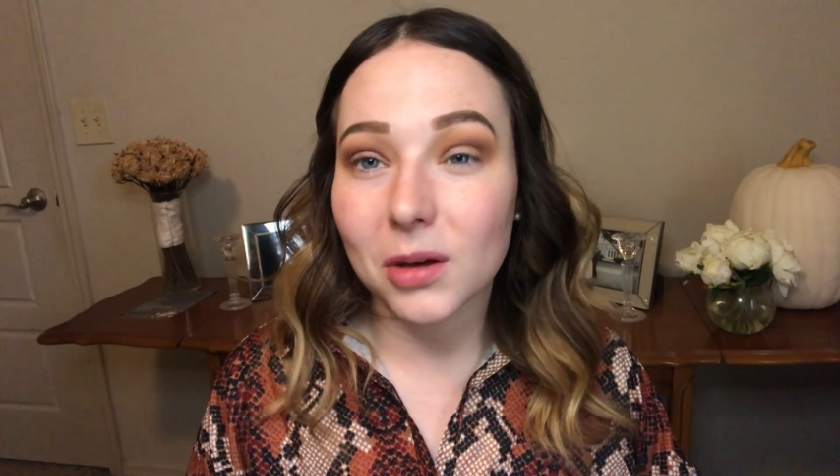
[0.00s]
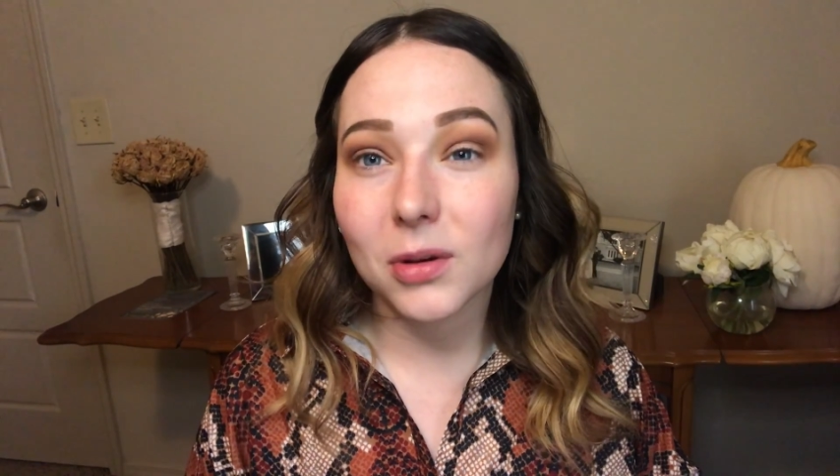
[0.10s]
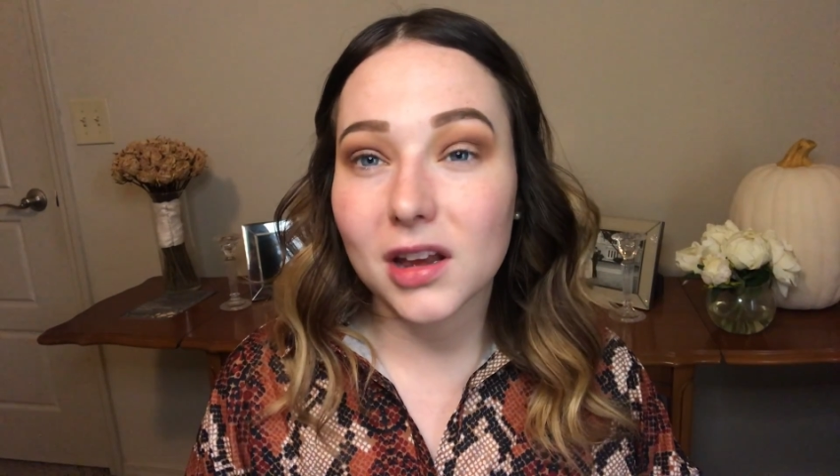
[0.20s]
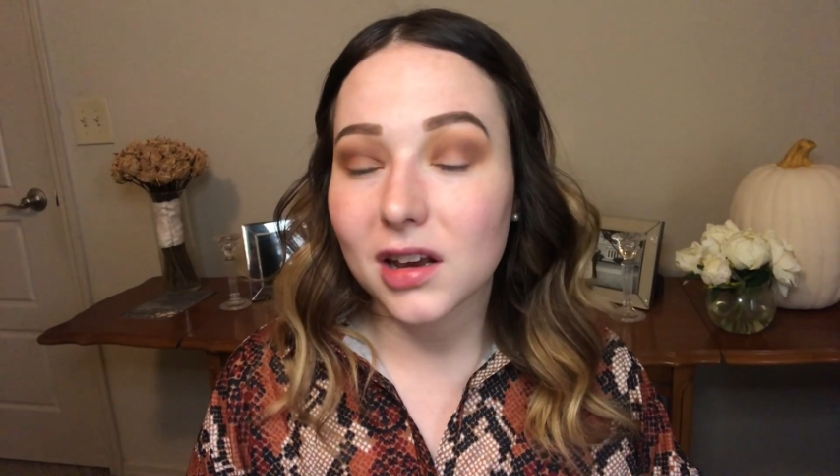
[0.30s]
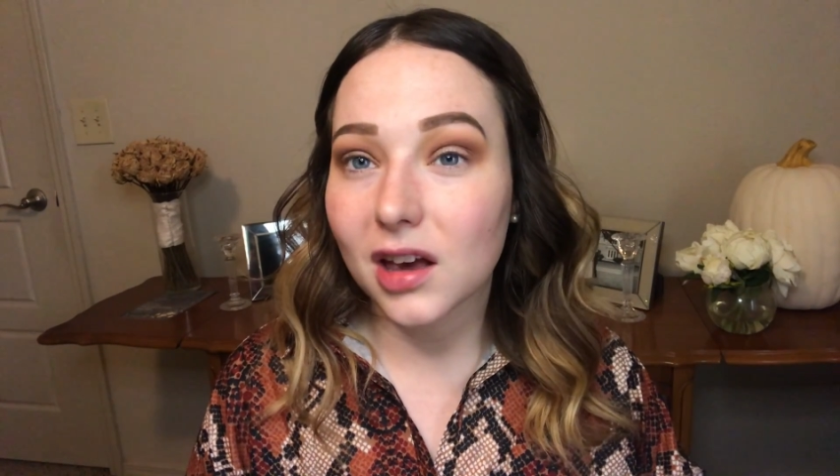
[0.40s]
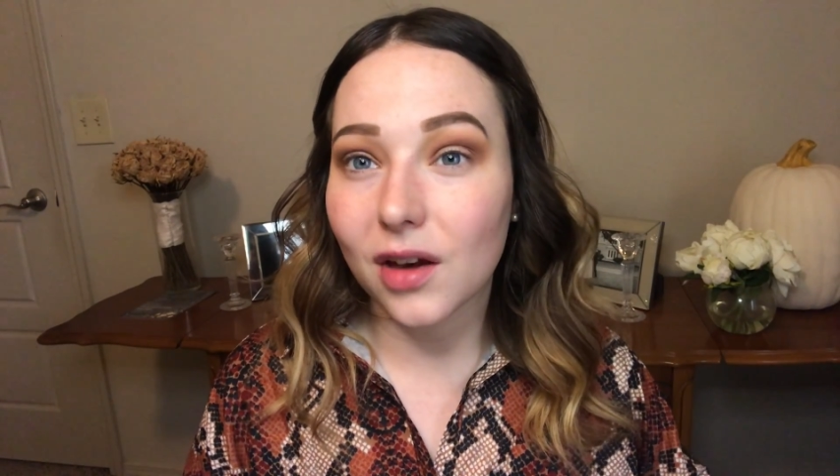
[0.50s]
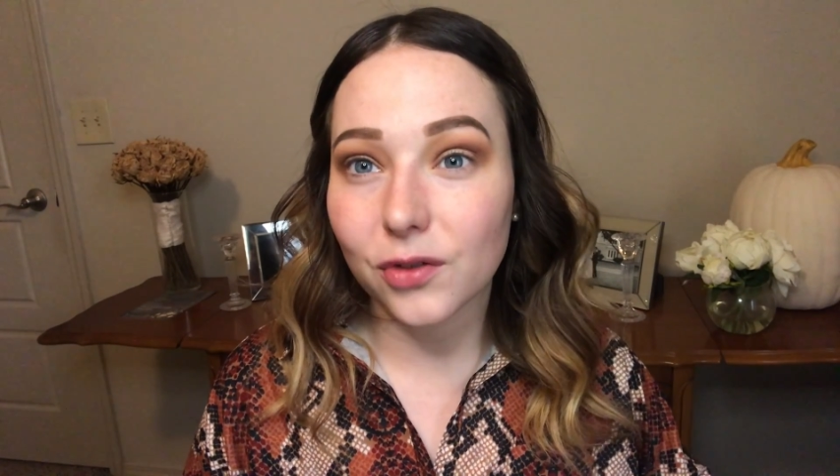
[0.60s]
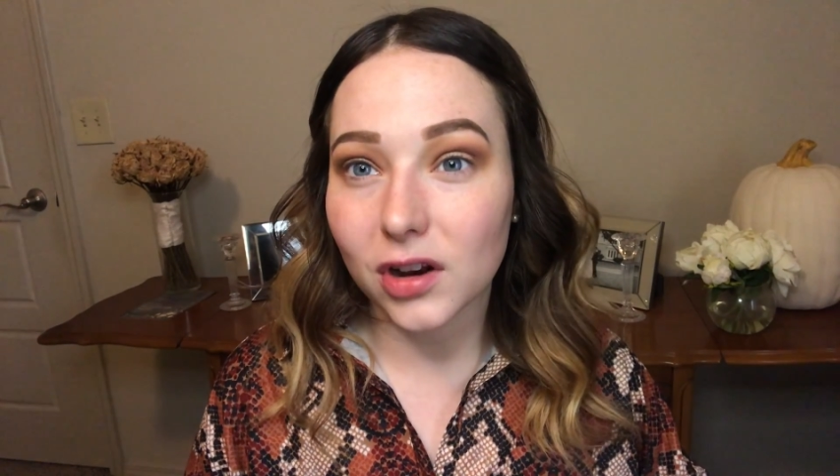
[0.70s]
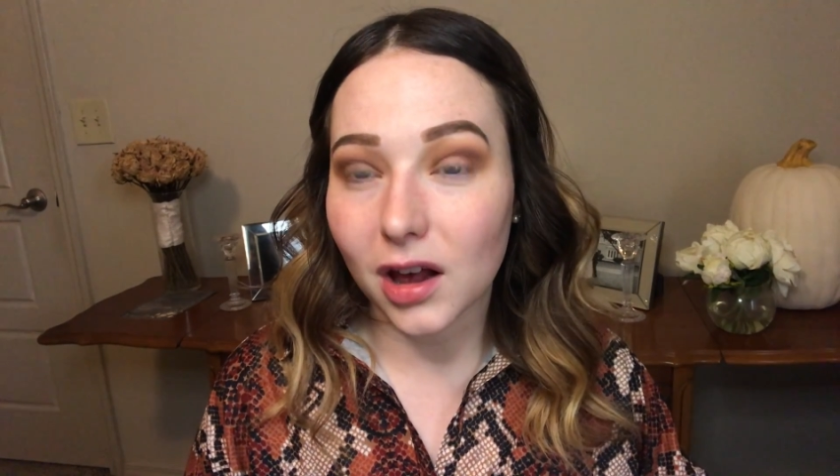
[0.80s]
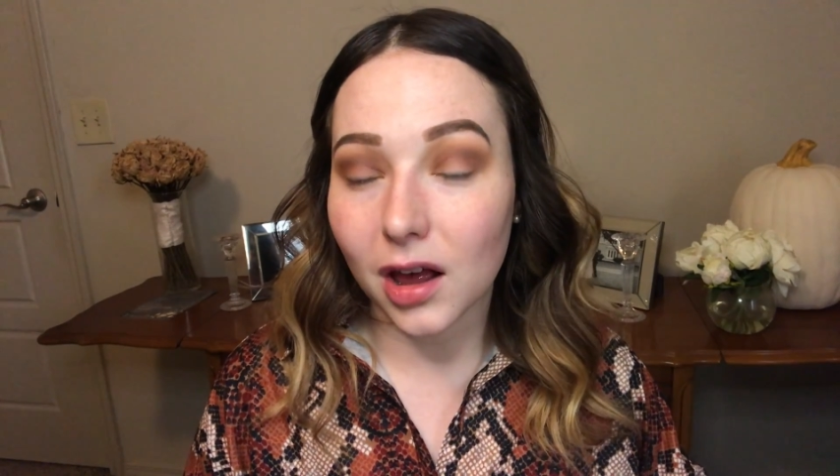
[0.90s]
We're going to
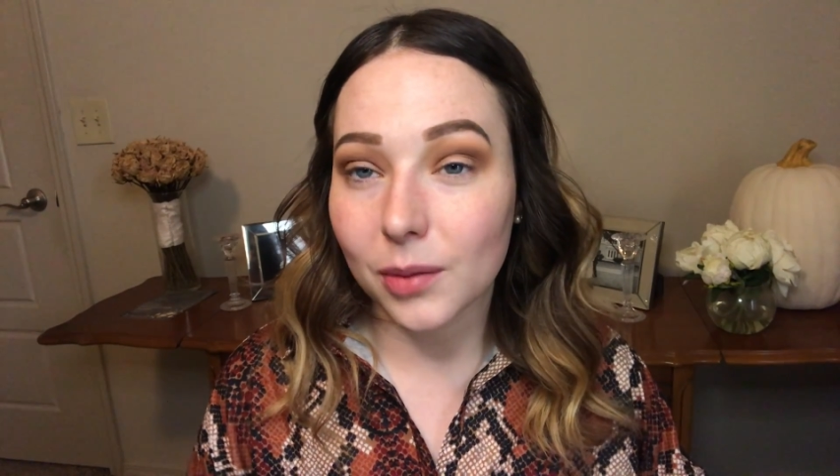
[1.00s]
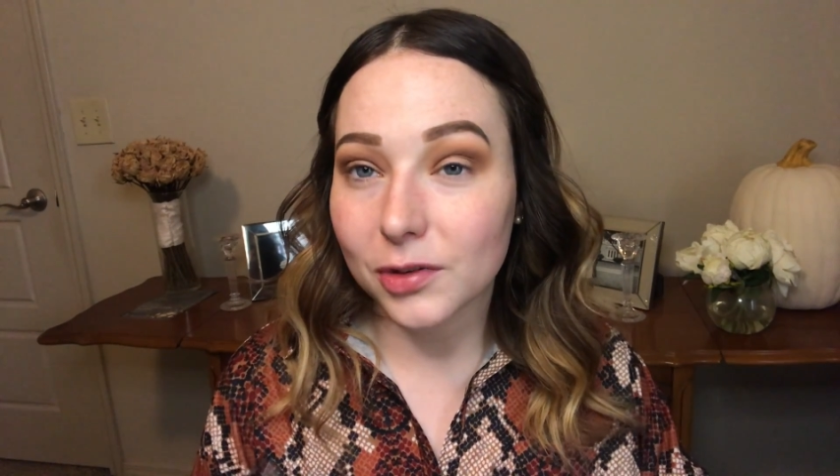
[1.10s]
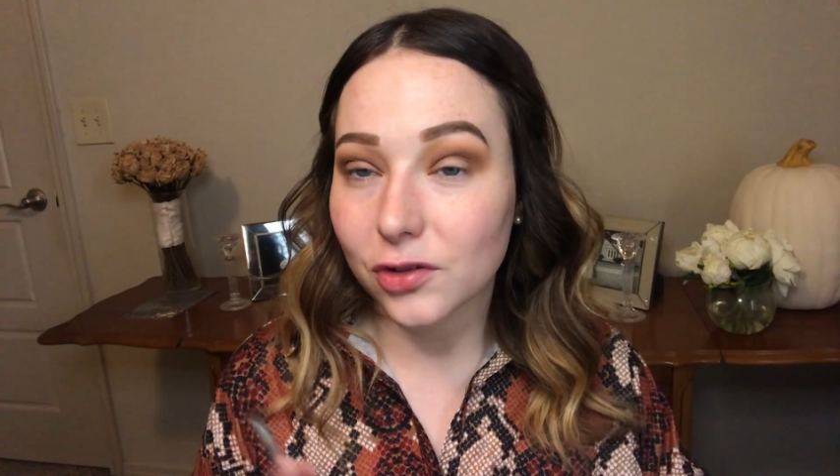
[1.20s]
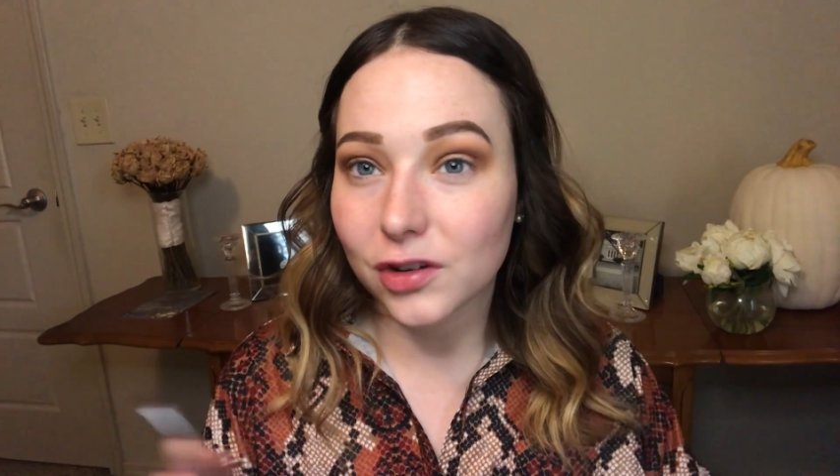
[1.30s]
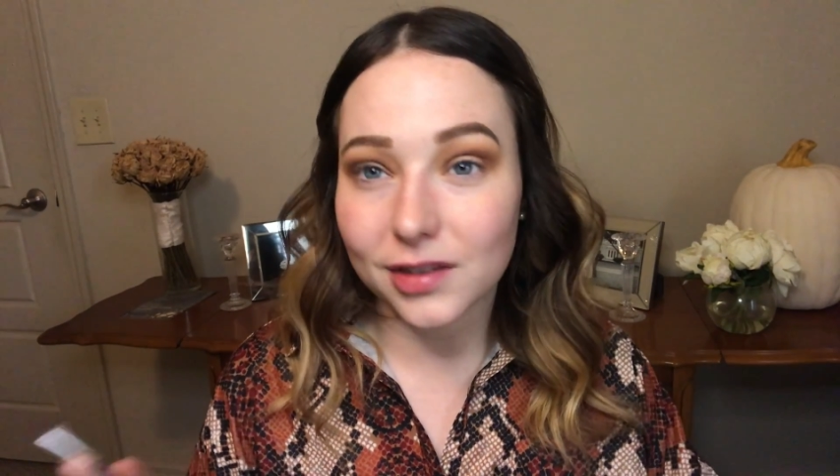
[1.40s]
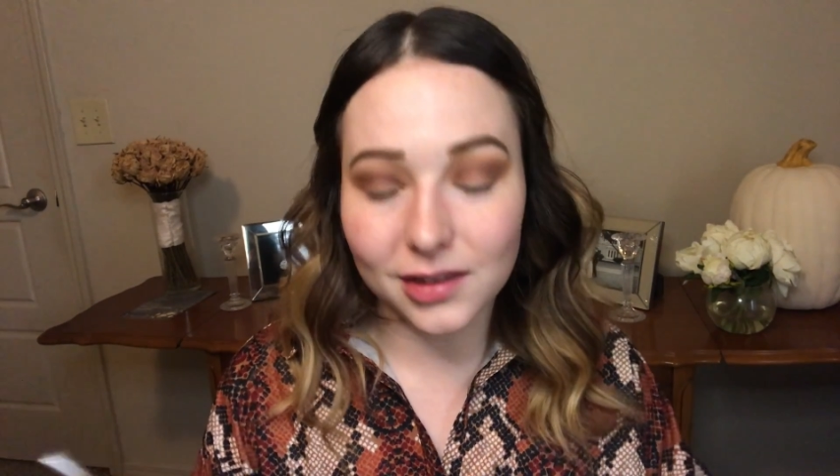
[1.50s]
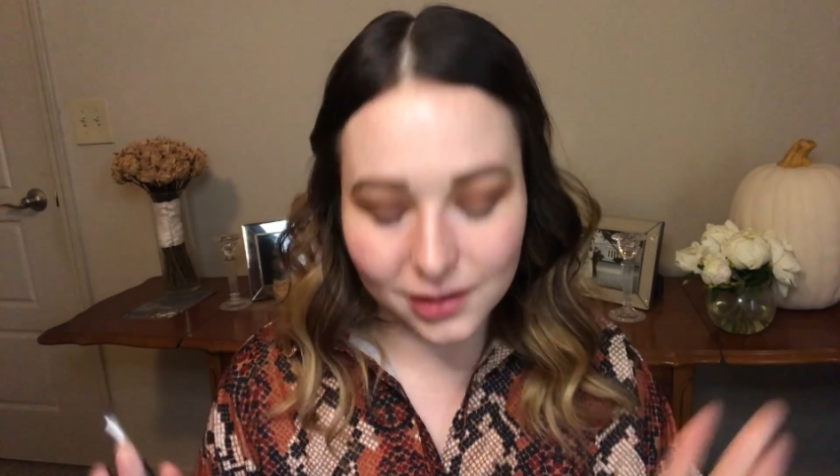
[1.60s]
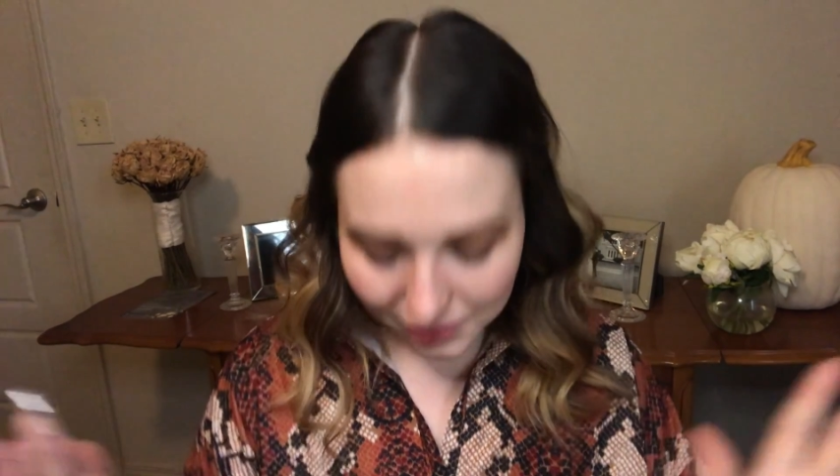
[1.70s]
cover it up, so just